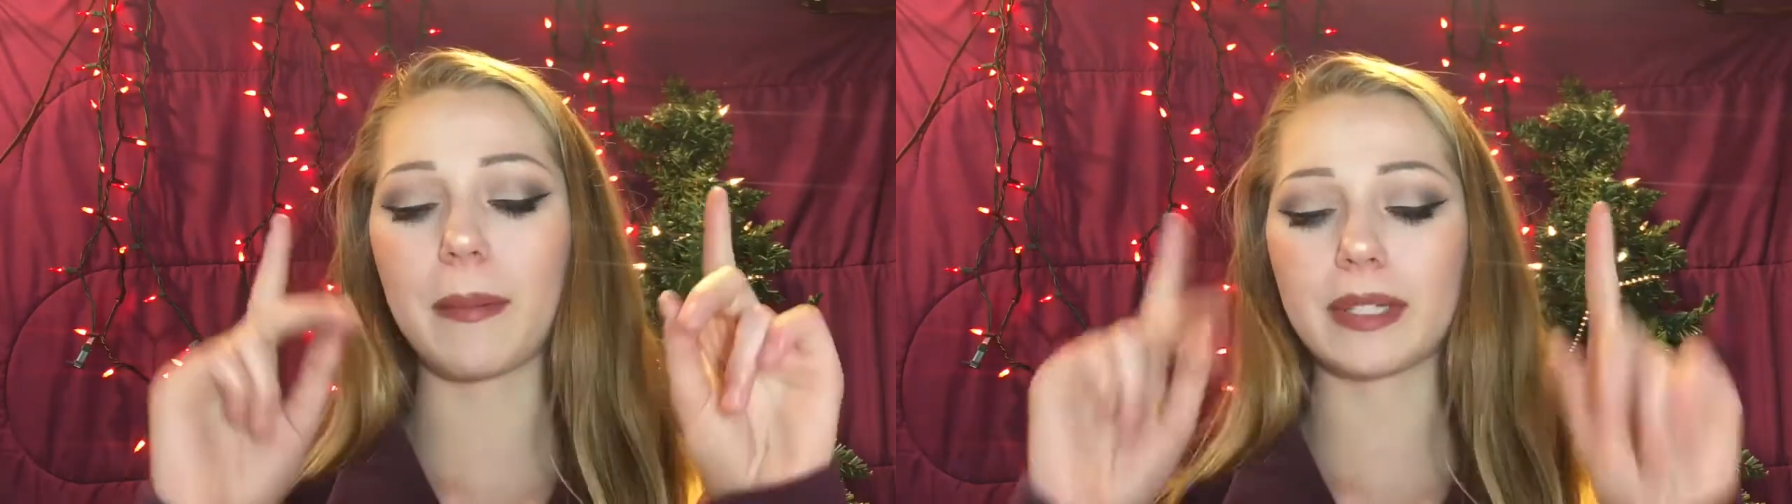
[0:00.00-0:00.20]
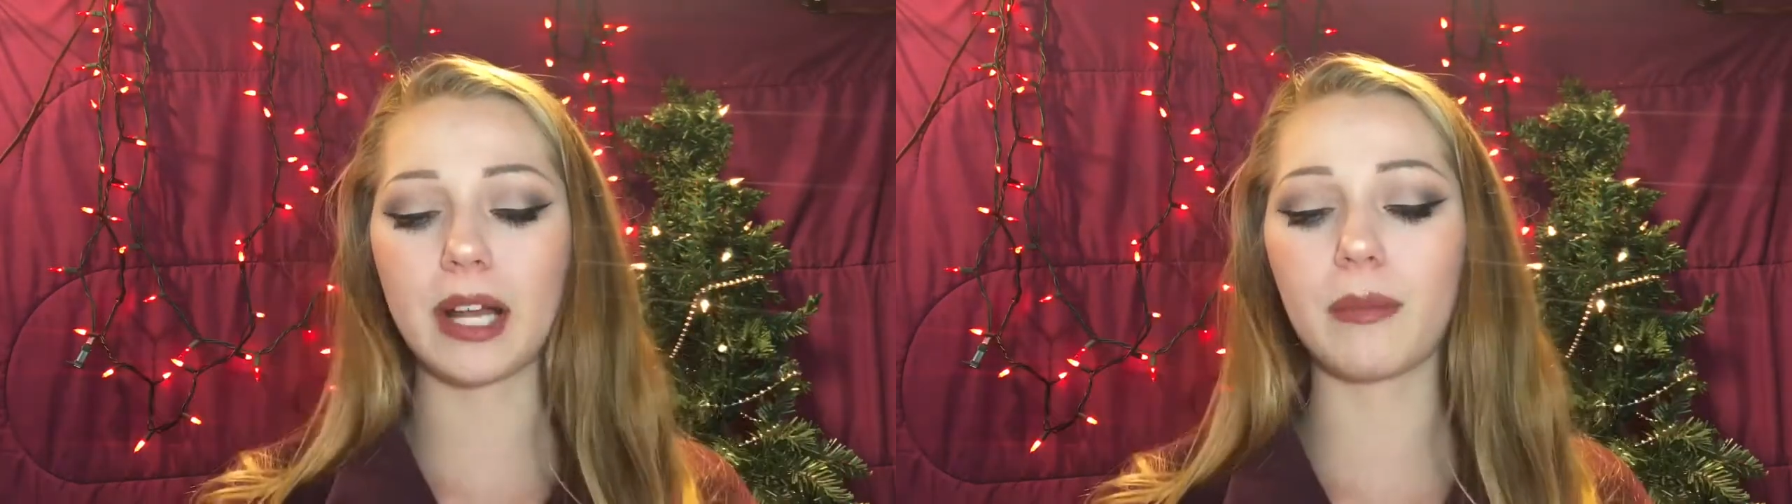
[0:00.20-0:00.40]

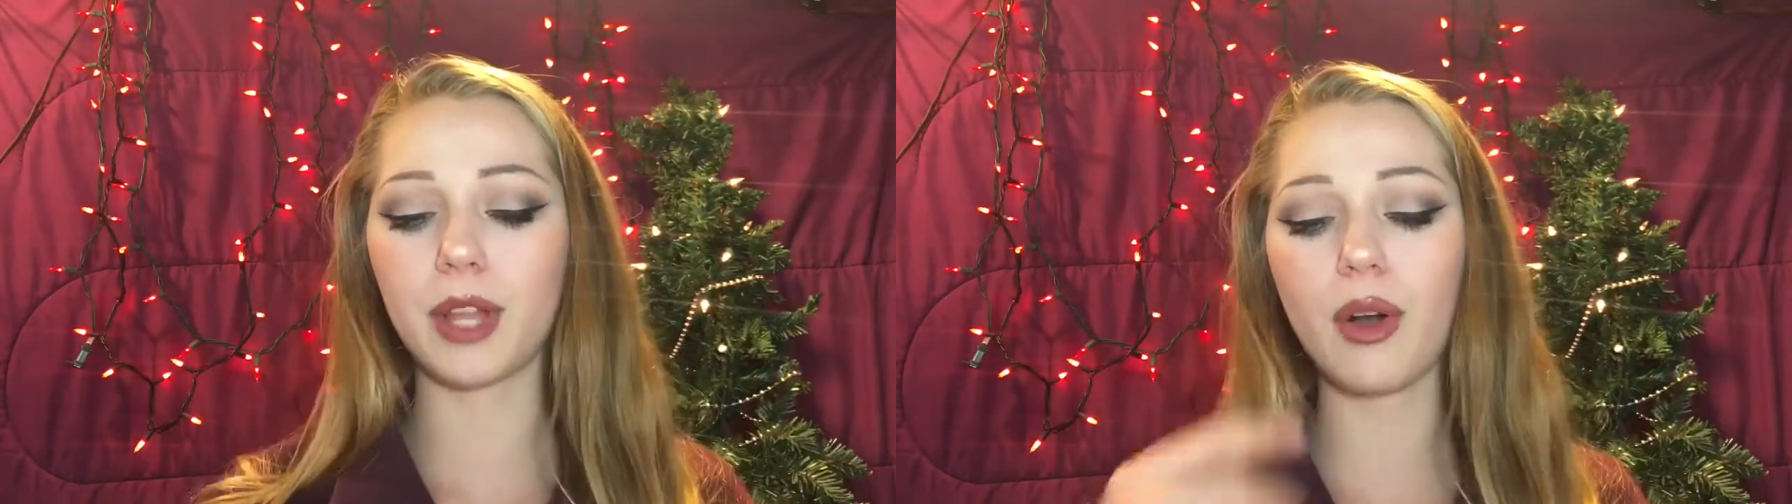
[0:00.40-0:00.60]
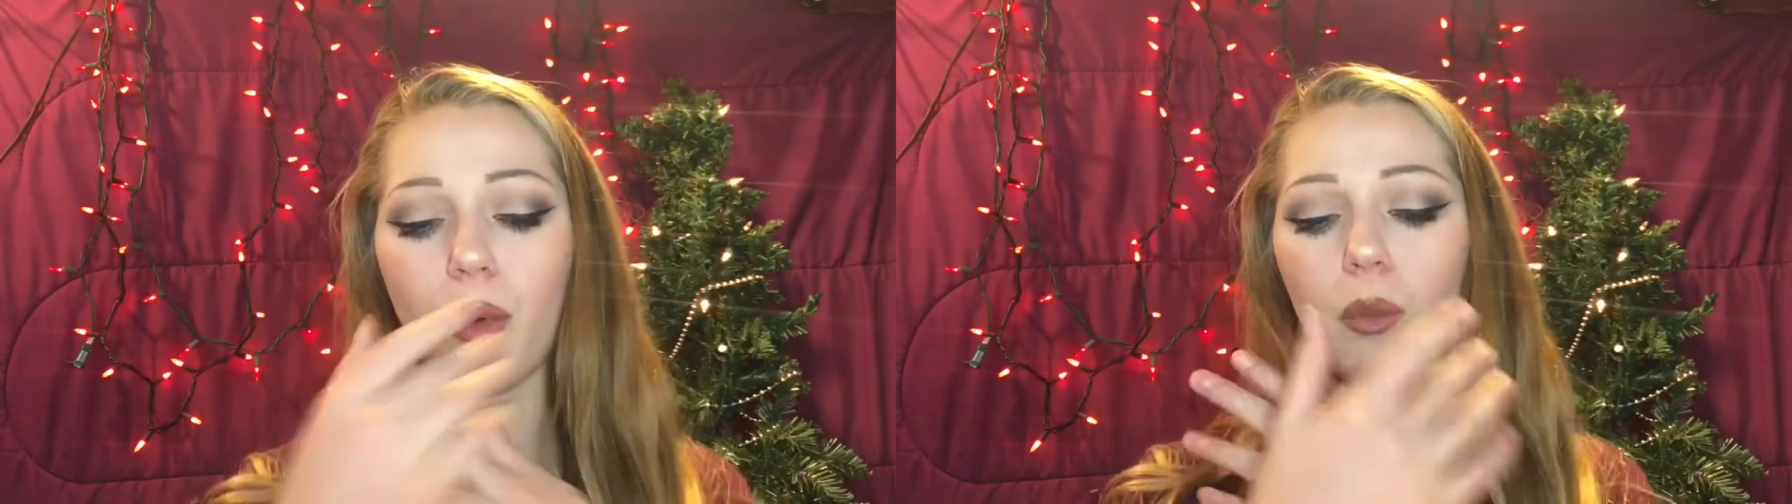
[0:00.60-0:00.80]
comment down
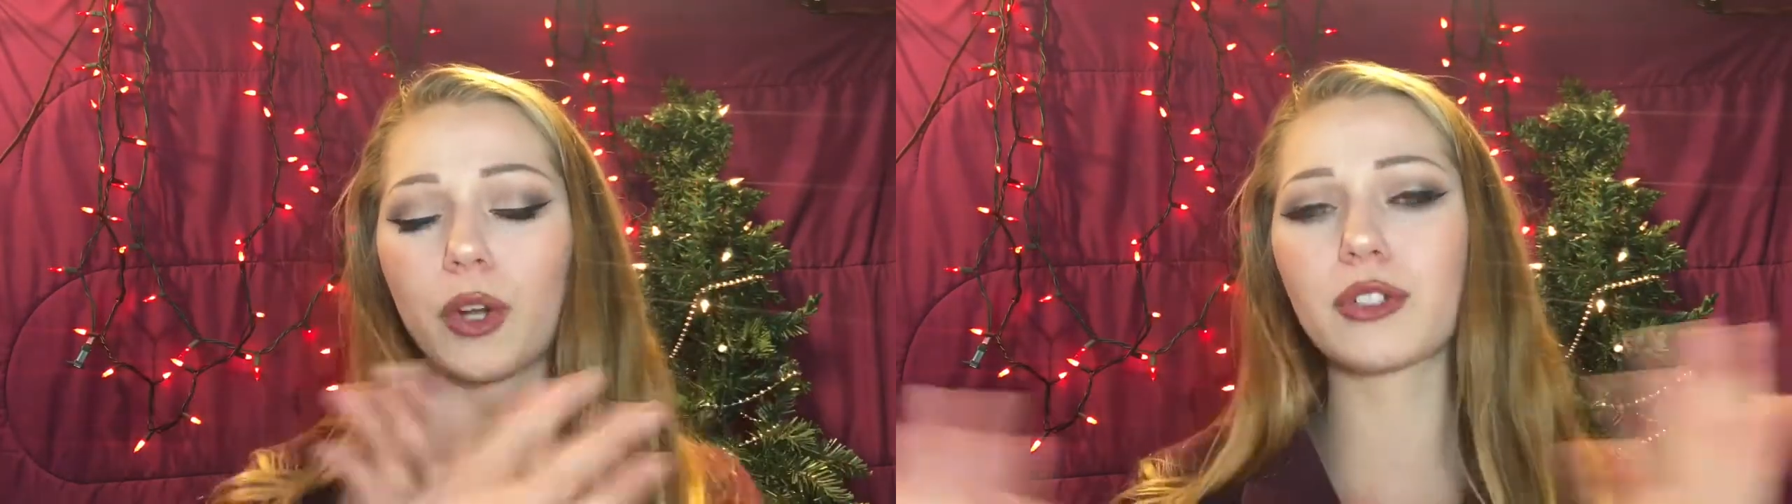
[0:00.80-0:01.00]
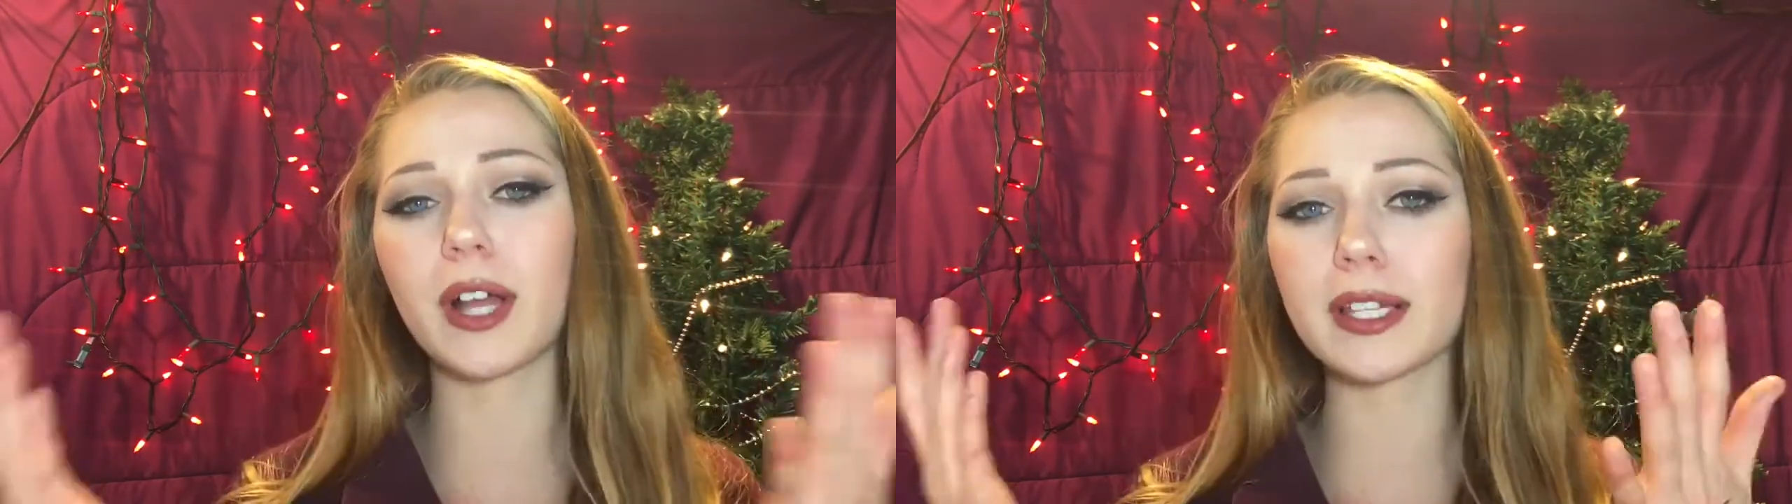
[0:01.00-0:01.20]
below
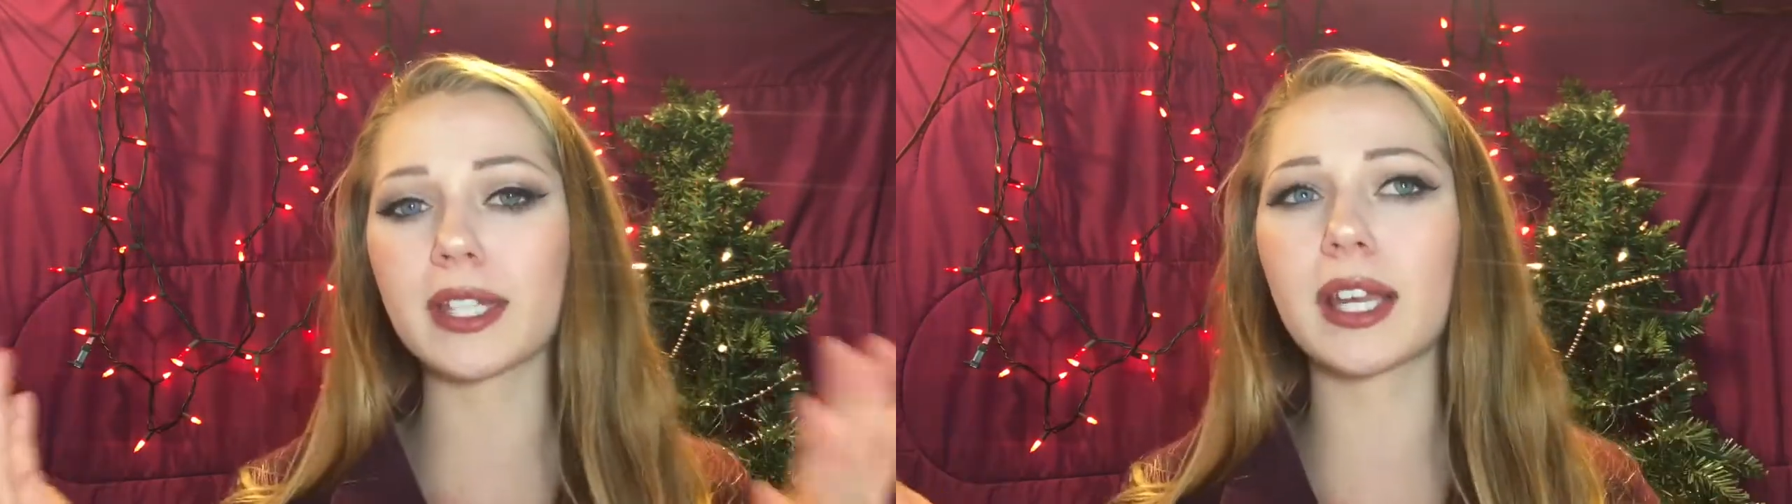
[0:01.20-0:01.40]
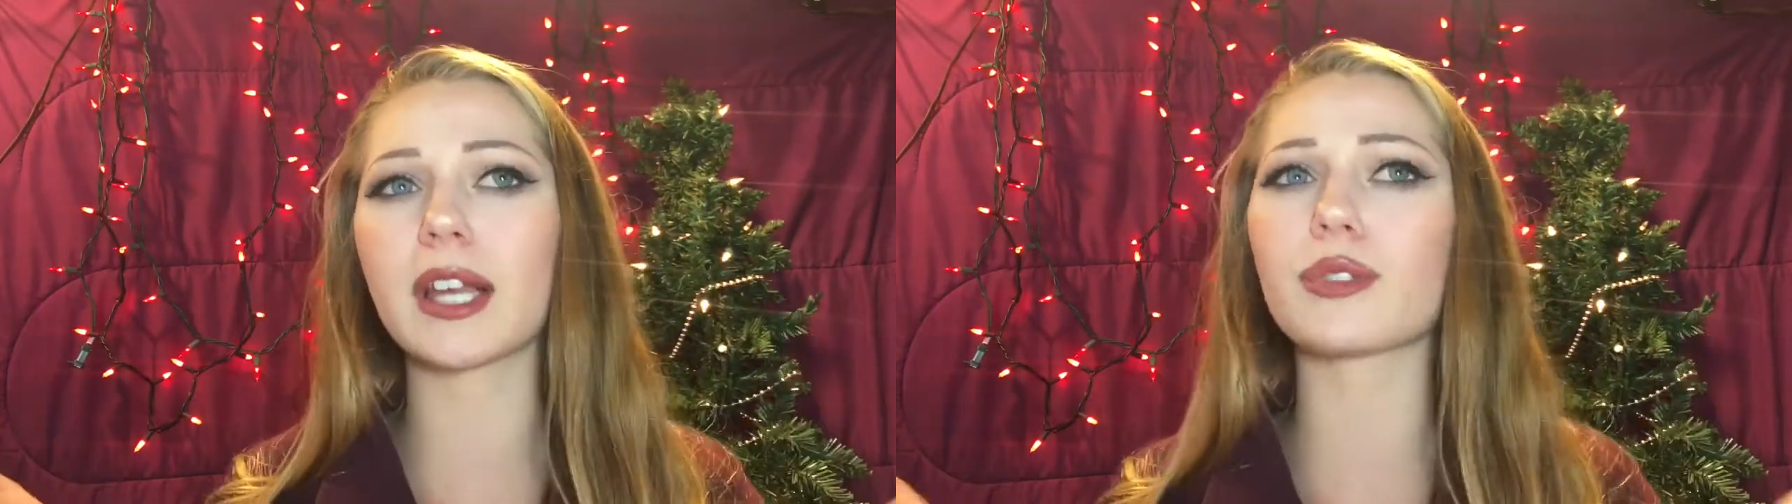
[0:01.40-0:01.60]
what you guys think,